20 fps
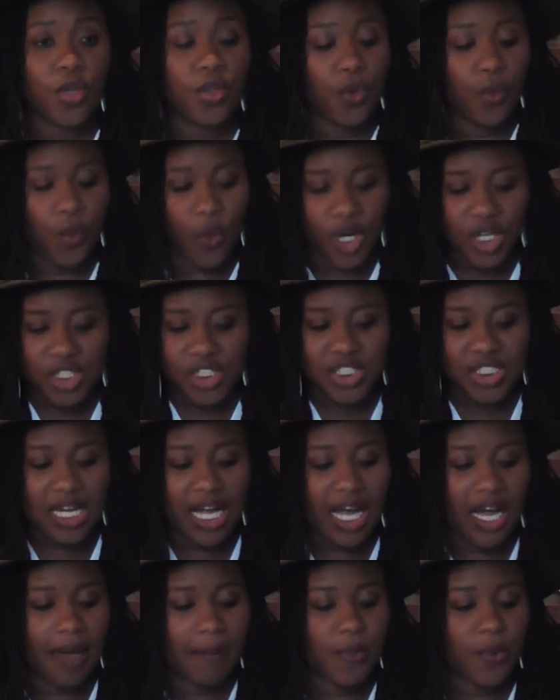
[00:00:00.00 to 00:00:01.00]
the
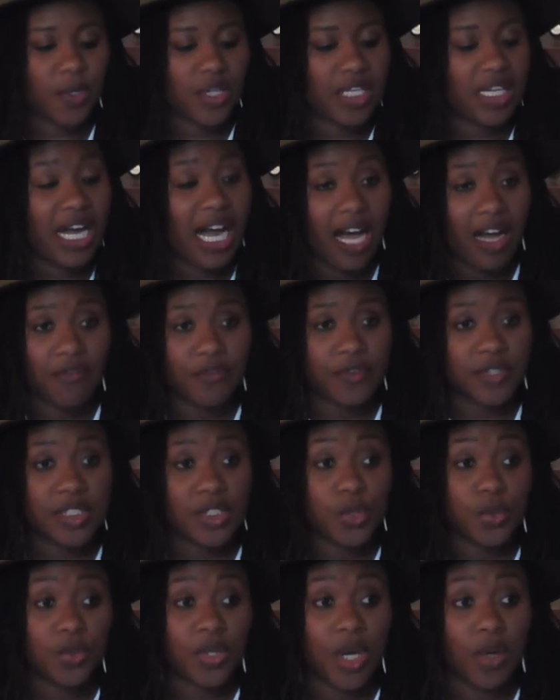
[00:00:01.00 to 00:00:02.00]
workshop or the conference
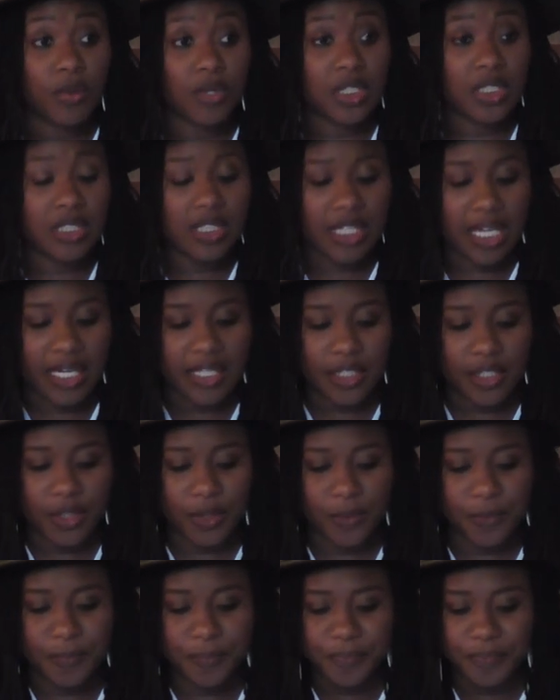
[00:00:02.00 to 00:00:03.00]
who don't look like
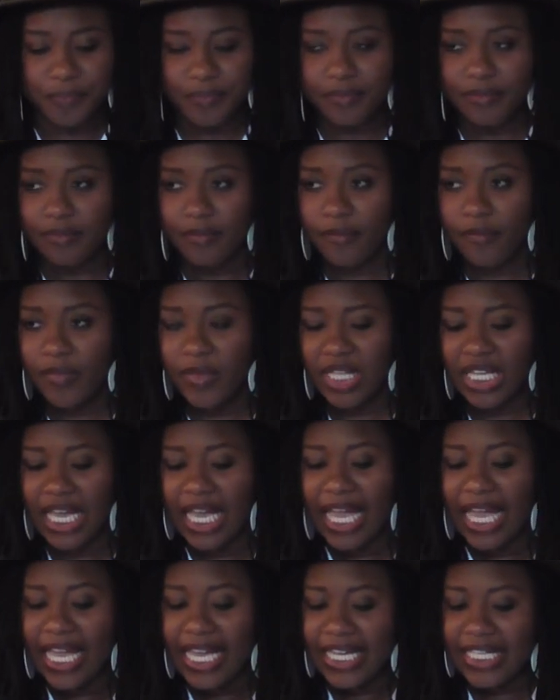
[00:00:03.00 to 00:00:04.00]
you.
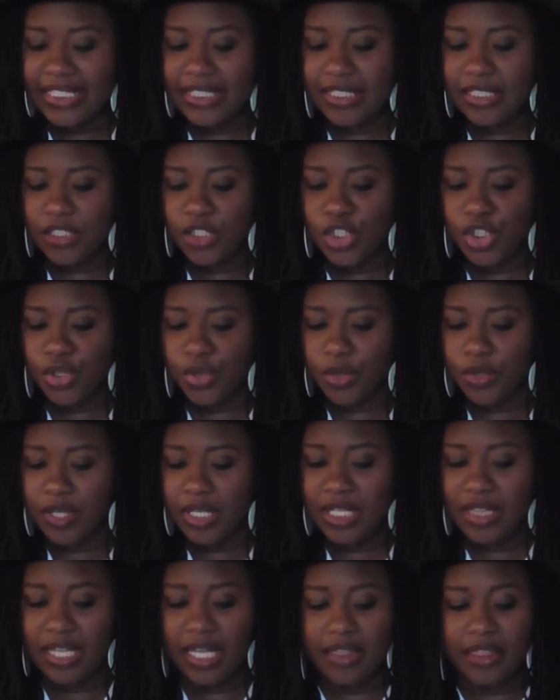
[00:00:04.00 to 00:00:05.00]
It's
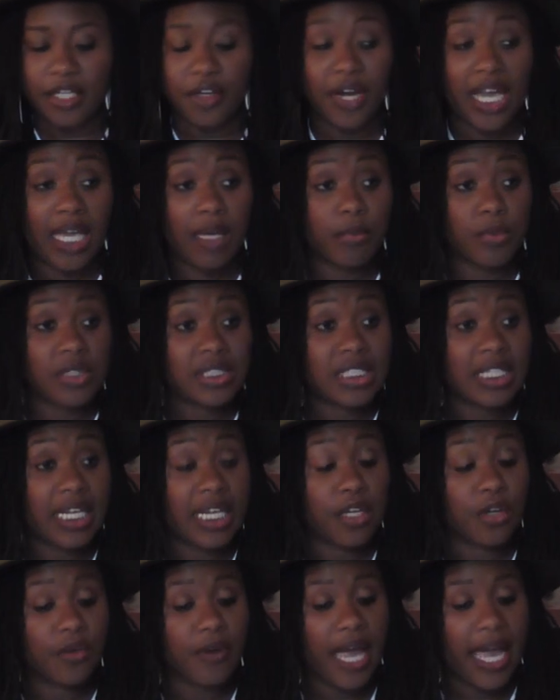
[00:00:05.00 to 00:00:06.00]
ensuring that they're able to
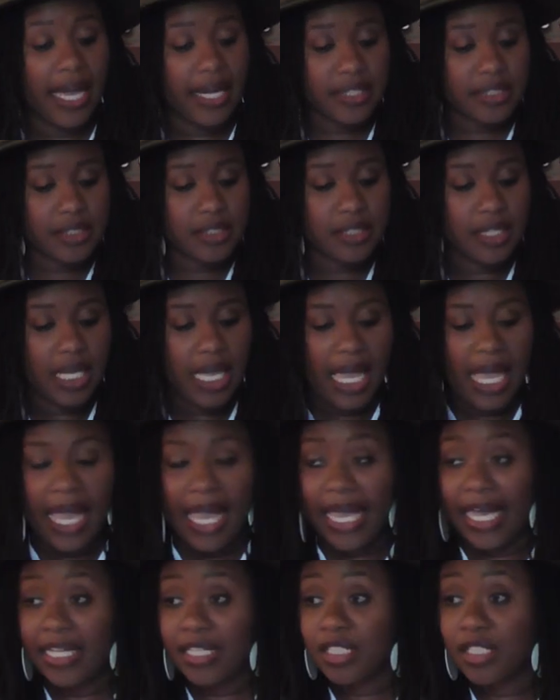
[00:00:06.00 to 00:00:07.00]
interact
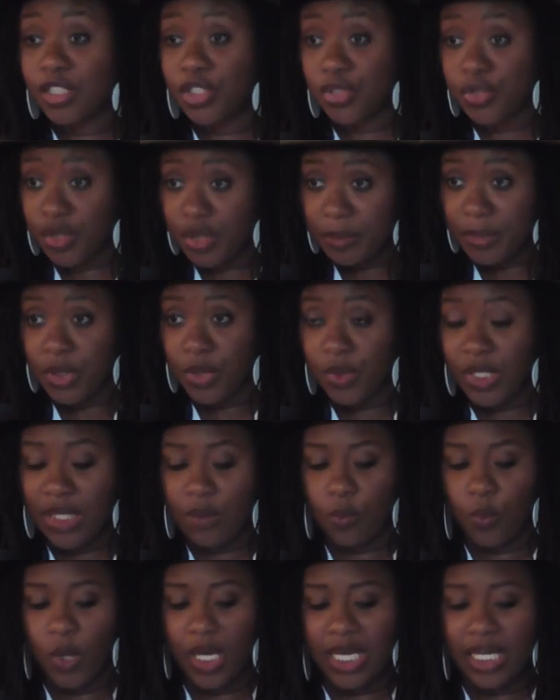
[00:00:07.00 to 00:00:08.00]
and contribute
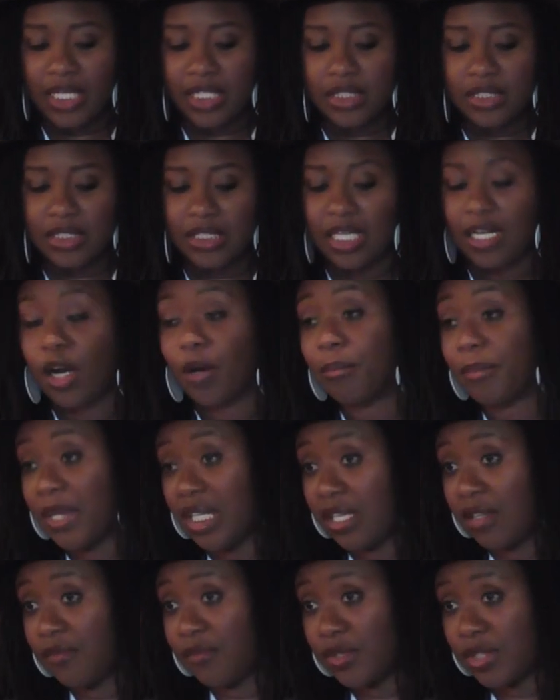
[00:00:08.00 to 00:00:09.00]
in ways that are
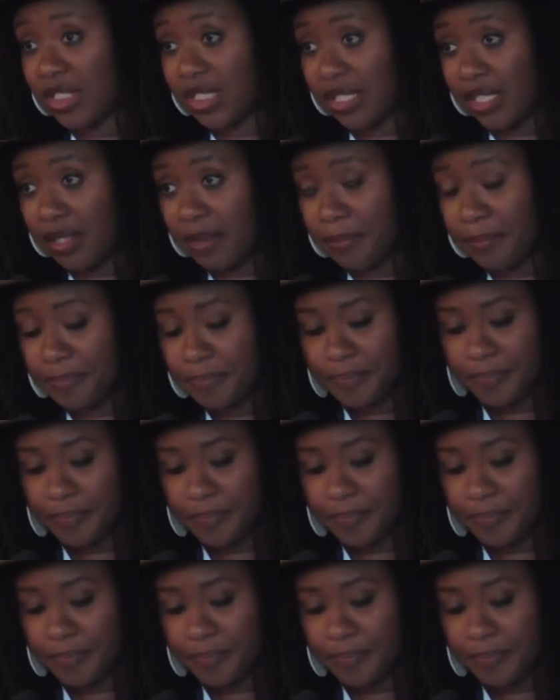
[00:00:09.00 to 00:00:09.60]
meaningful to them.